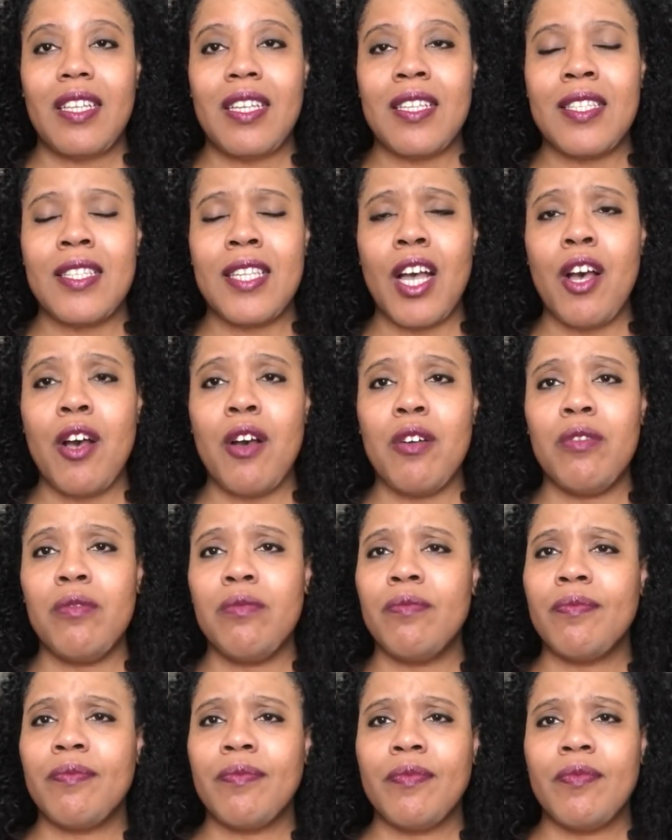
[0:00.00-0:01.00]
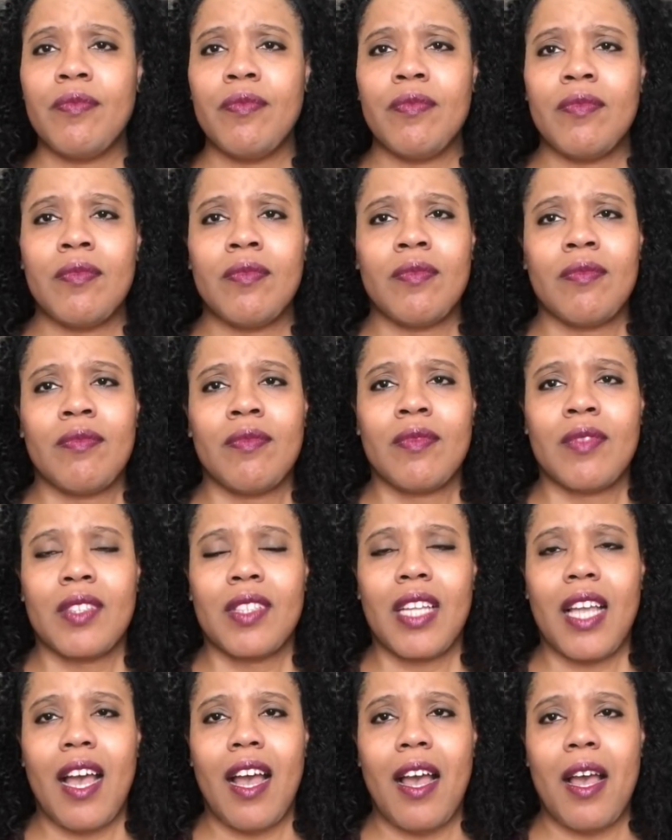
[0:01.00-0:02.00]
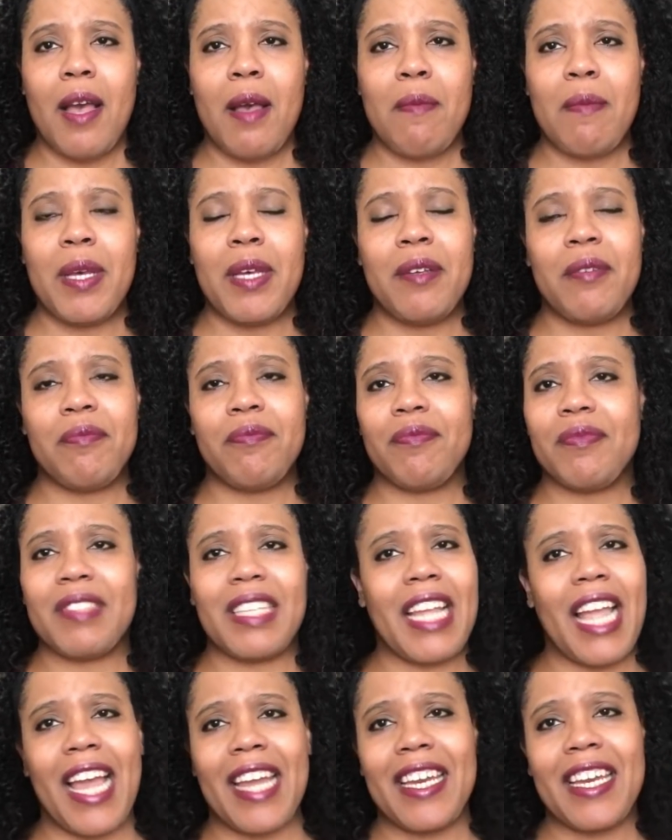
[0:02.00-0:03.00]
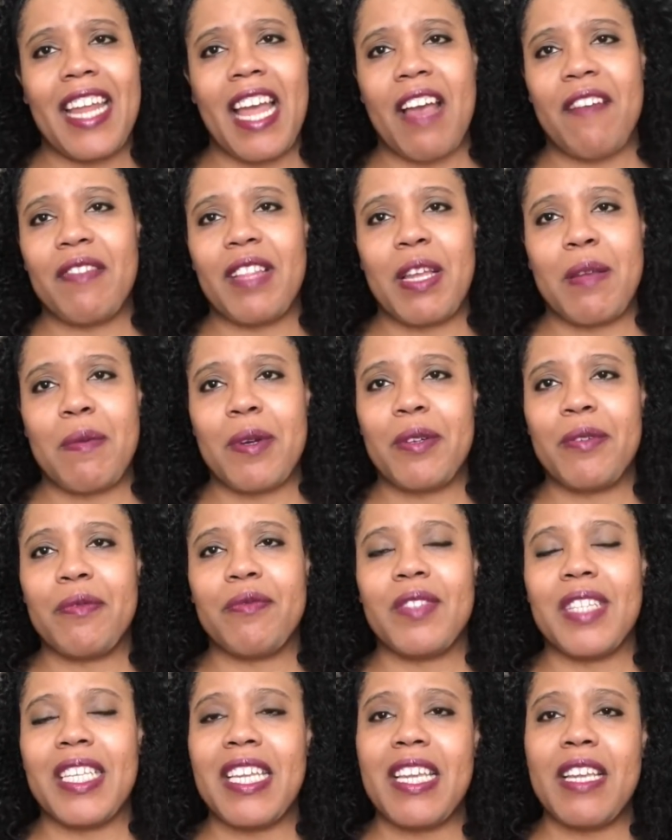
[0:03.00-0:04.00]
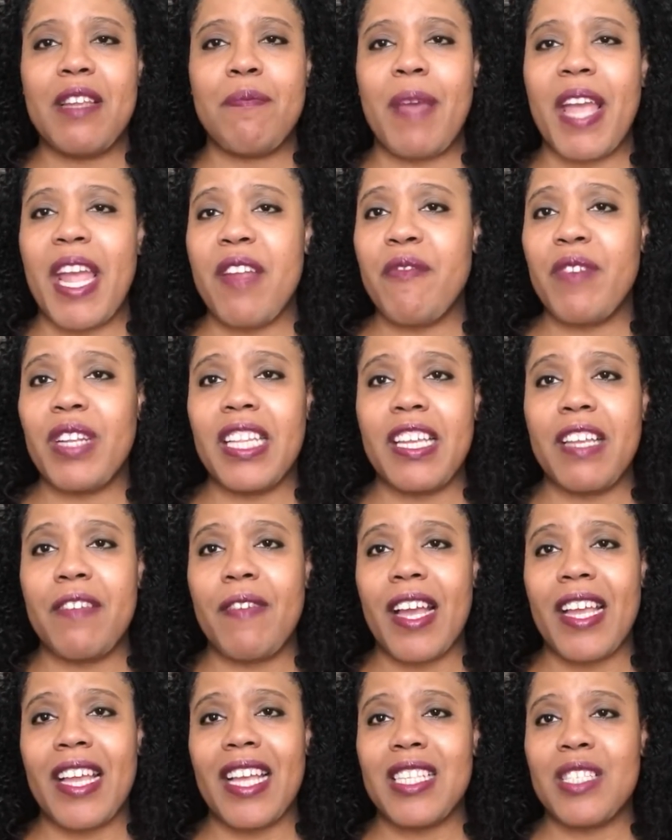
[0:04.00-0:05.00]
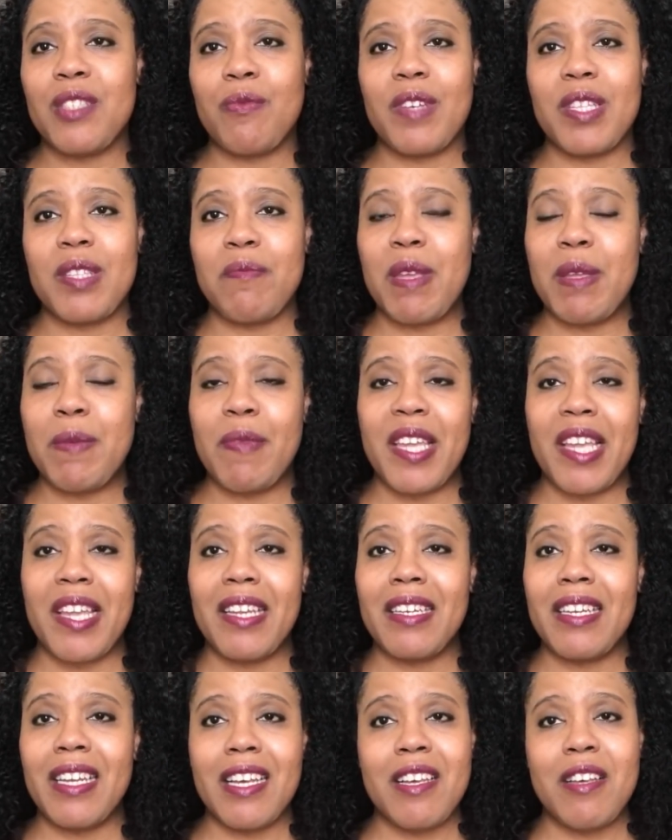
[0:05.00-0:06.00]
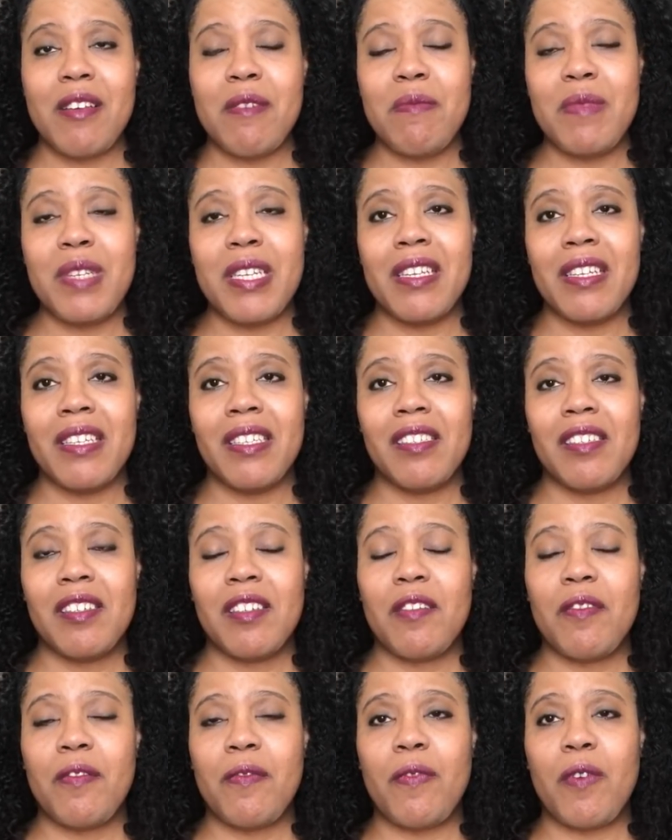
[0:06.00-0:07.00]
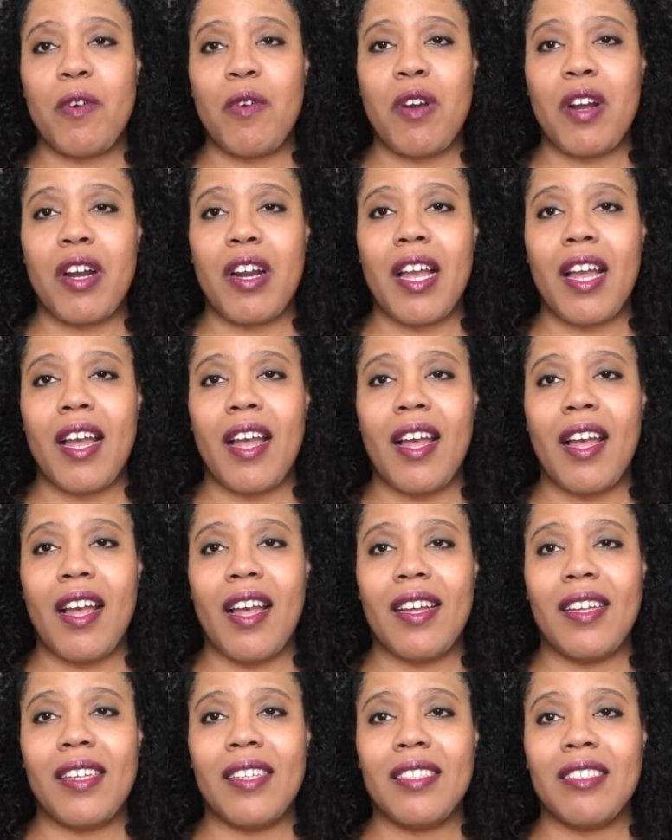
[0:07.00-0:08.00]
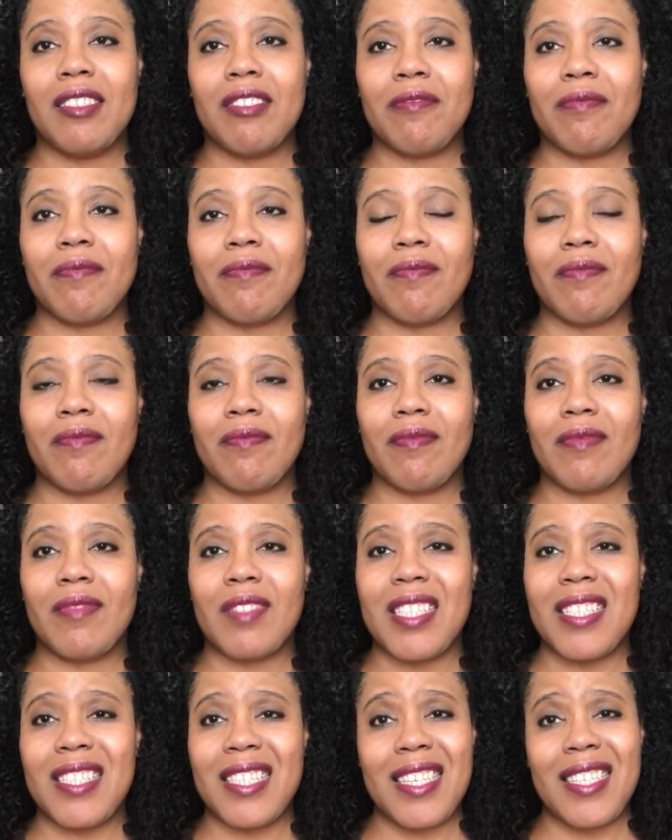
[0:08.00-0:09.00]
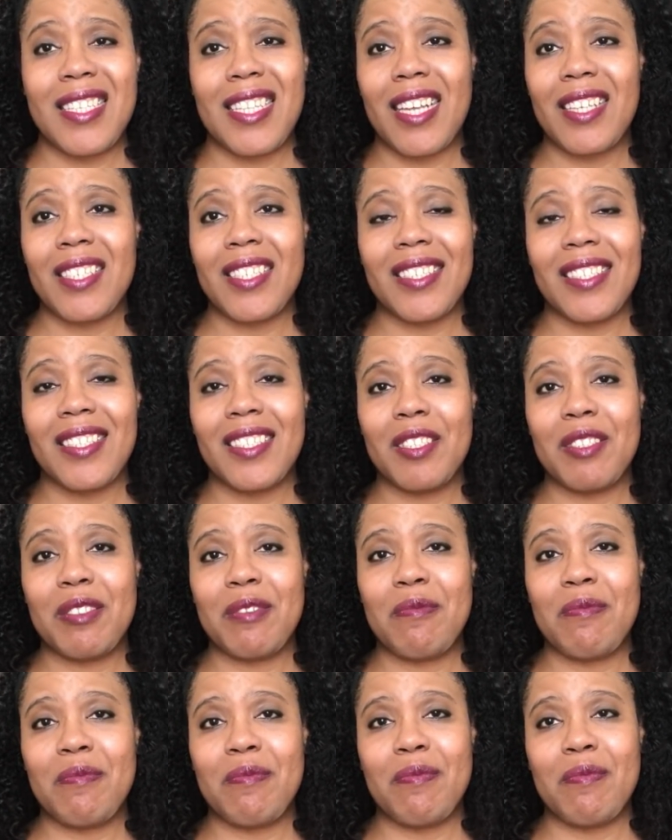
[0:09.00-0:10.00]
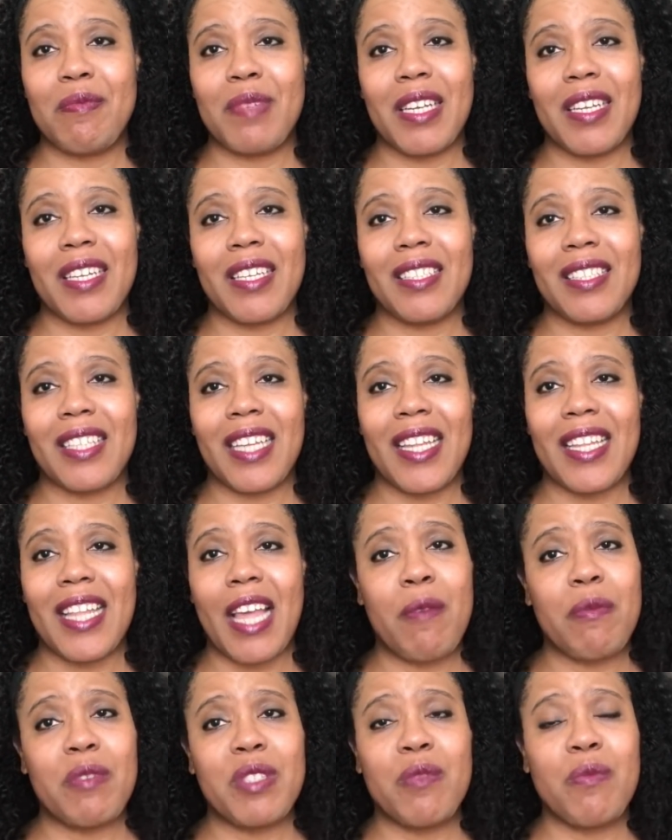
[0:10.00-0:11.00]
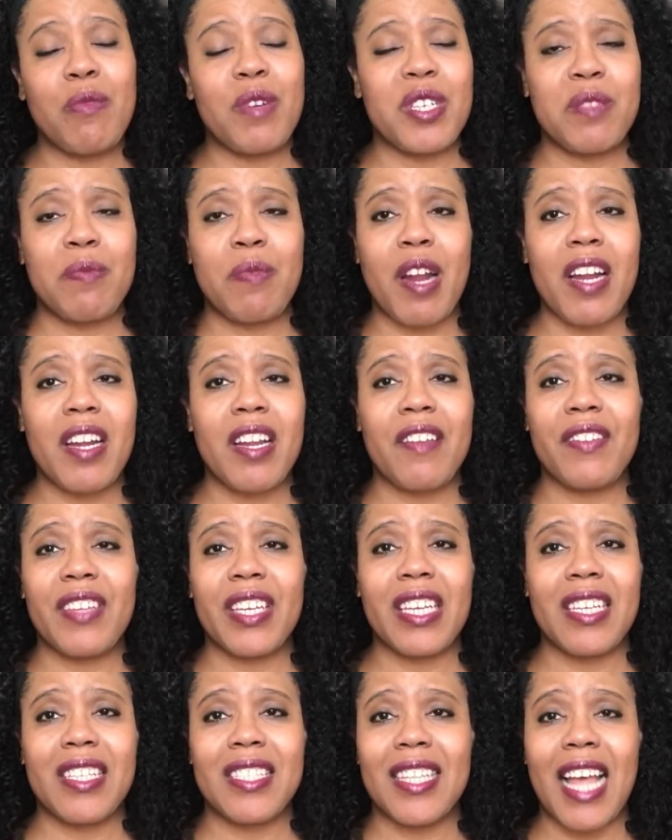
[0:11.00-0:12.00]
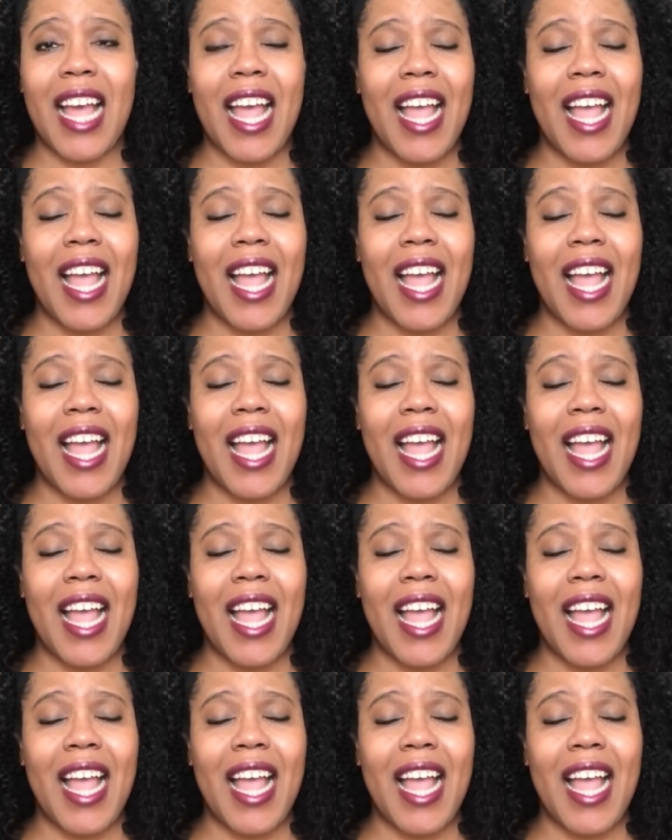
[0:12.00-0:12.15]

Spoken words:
So, yeah, I didn't have labor. The pain relief, I guess, was me being numbed for the C-section. And that was the worst part of it because